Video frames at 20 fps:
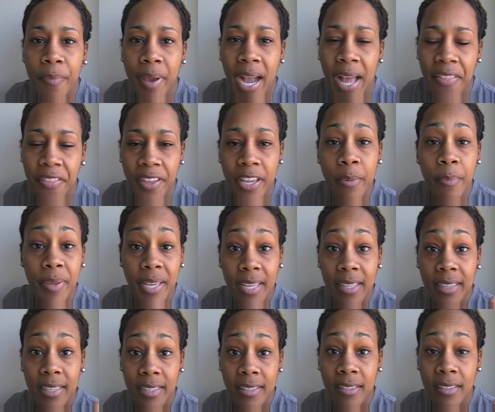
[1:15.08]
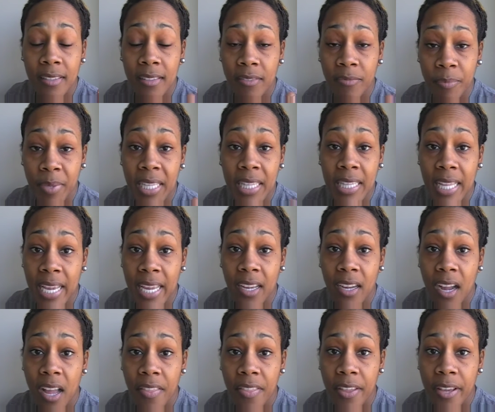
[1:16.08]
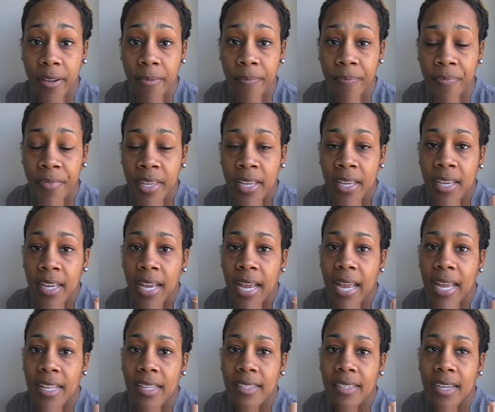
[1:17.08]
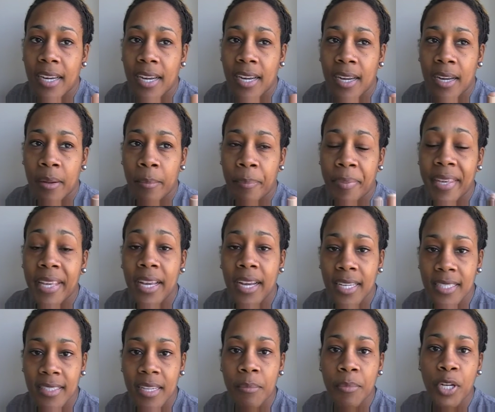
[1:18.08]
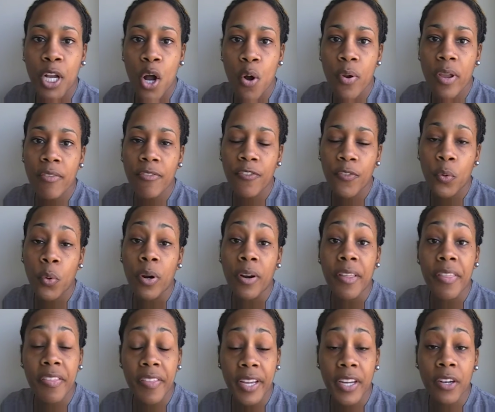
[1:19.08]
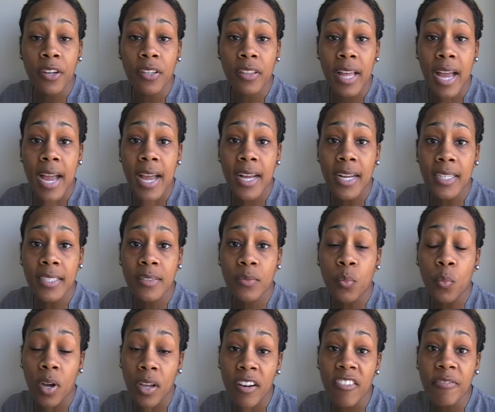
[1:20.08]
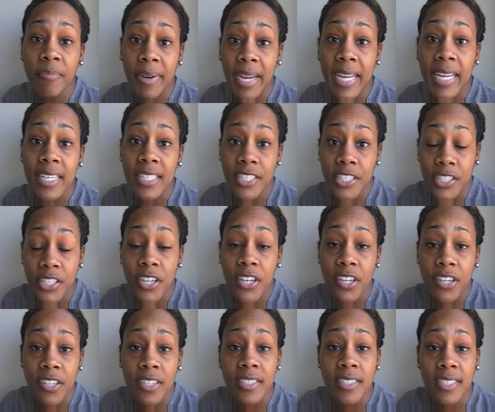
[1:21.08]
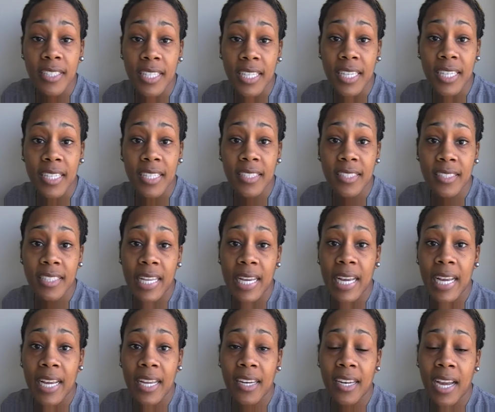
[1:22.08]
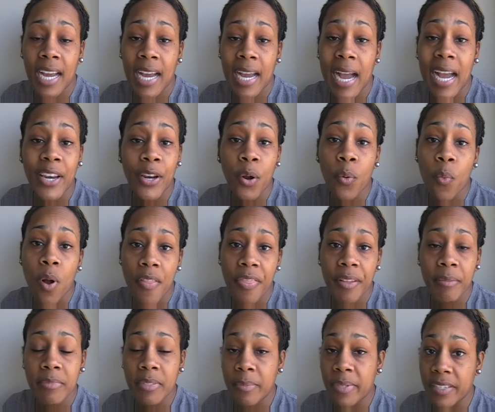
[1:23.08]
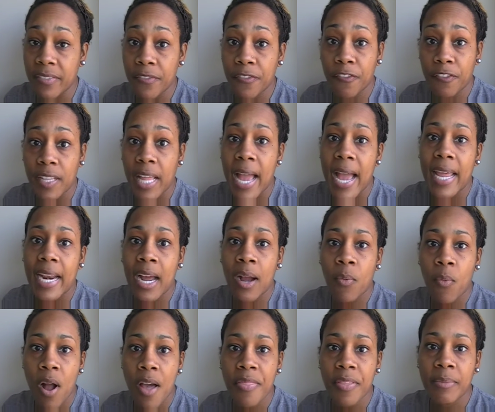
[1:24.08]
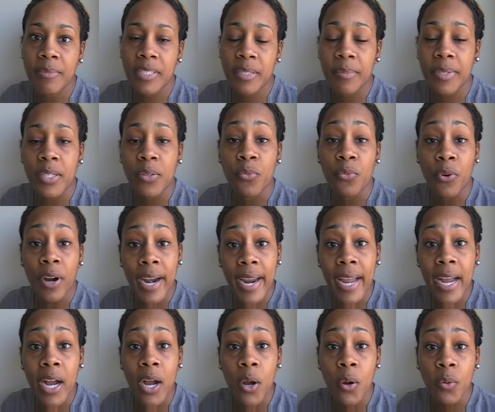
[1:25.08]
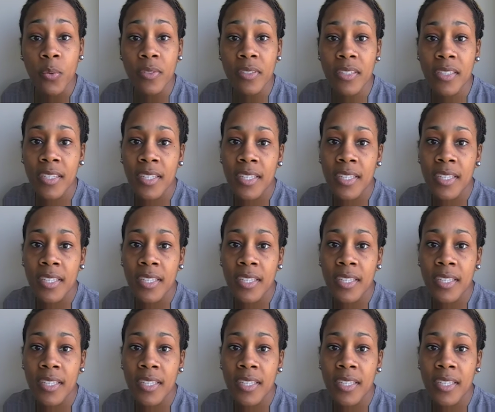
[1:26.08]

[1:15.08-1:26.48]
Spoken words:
I think, being me laying on them. And because I'm going for thicker locks, one of my concerns is that I don't want them to be flat. I want them to be round.